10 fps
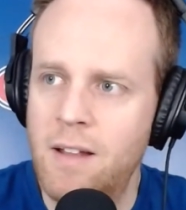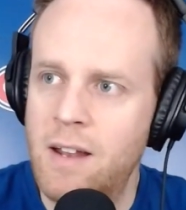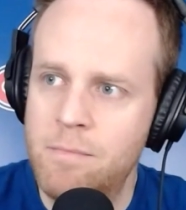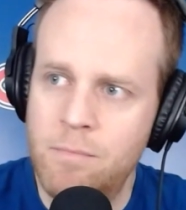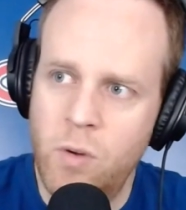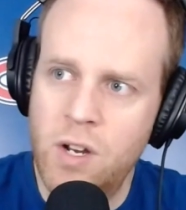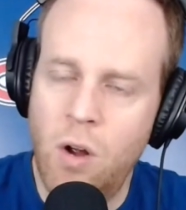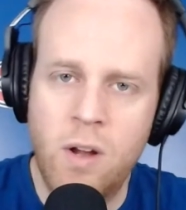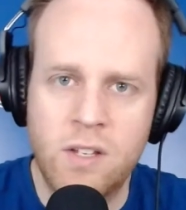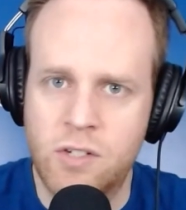And we
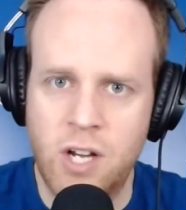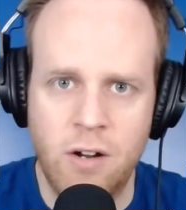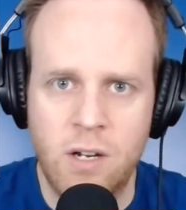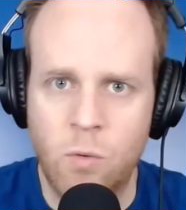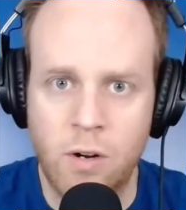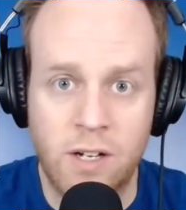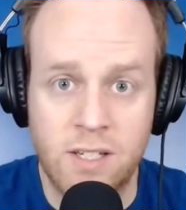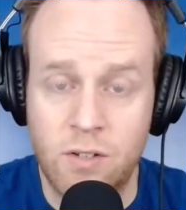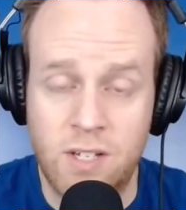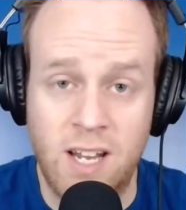know his charity work is
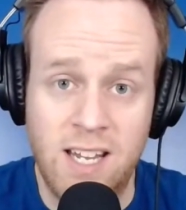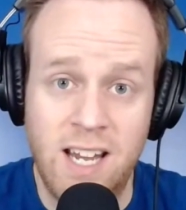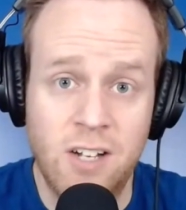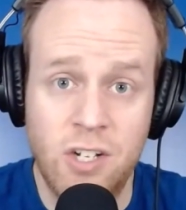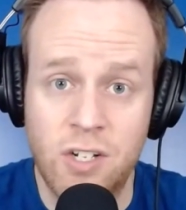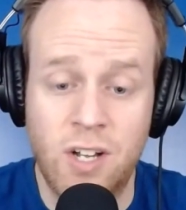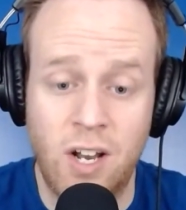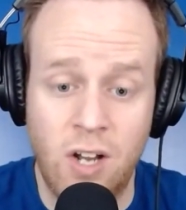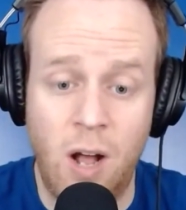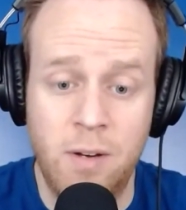outstanding. He actually just
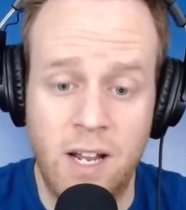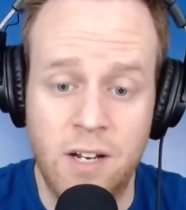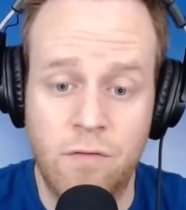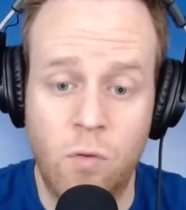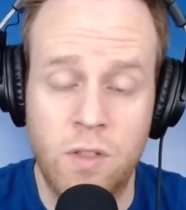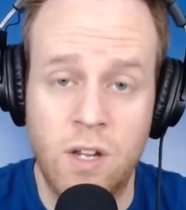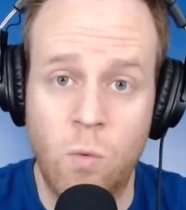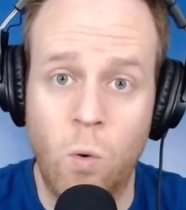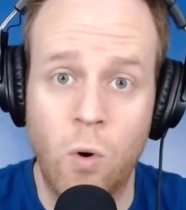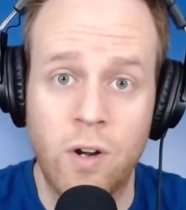got nominated for the
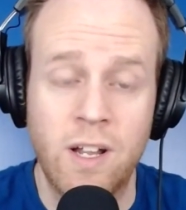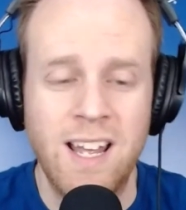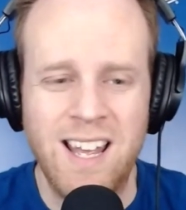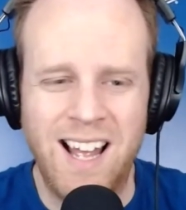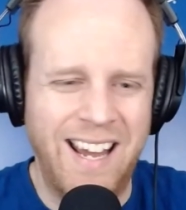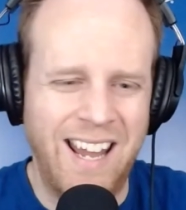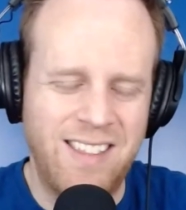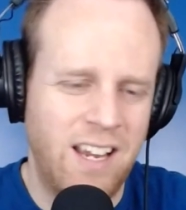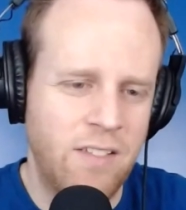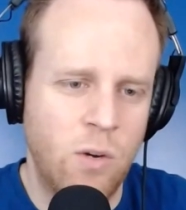award. I can't
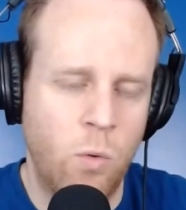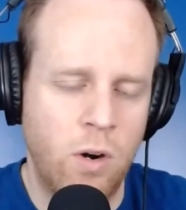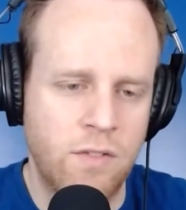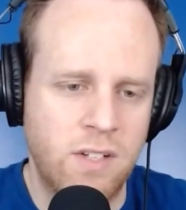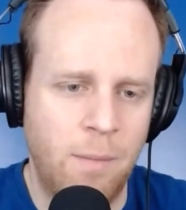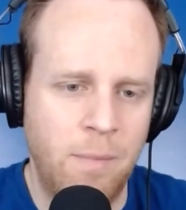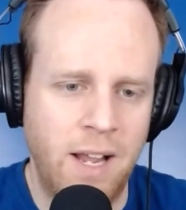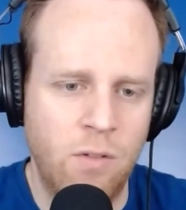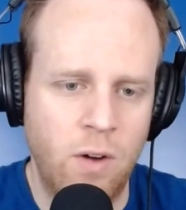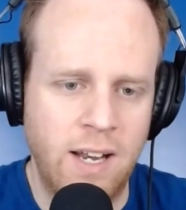think of the award off the top of my
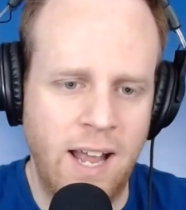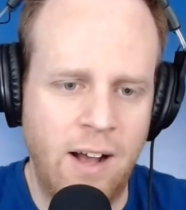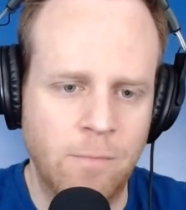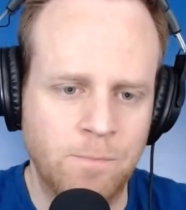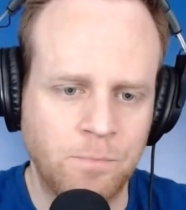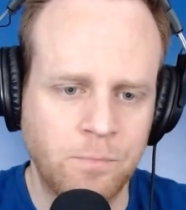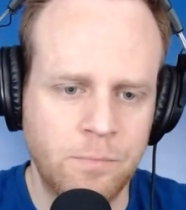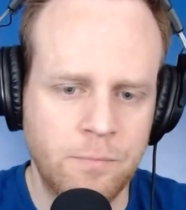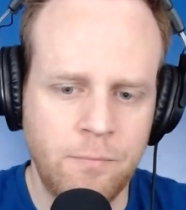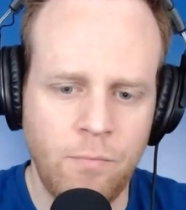head right now,
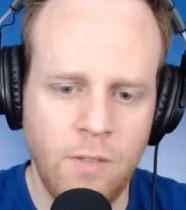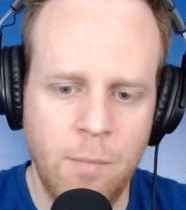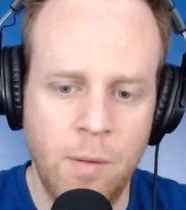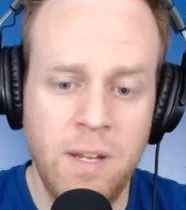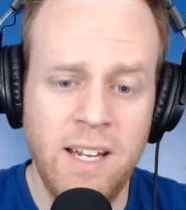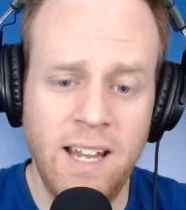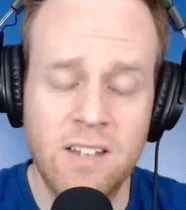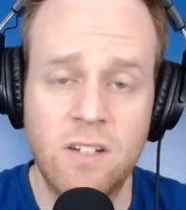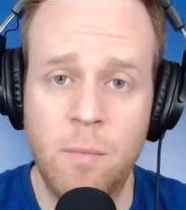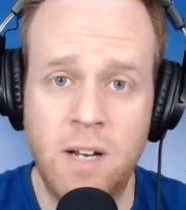but PK
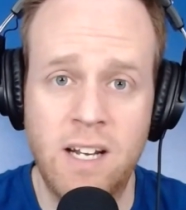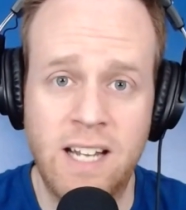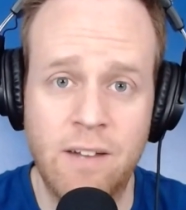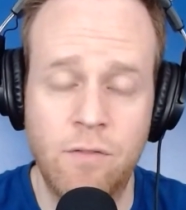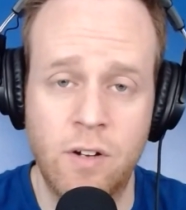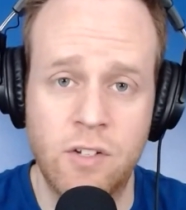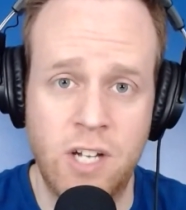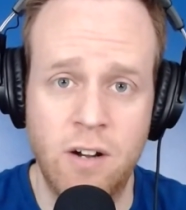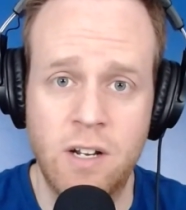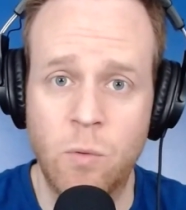is nominated again for his
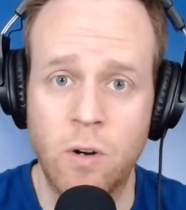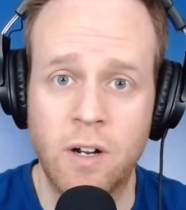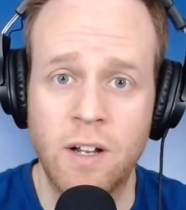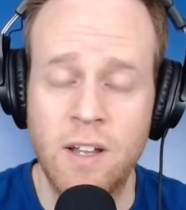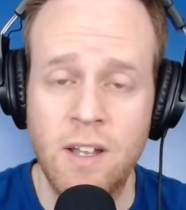charity work.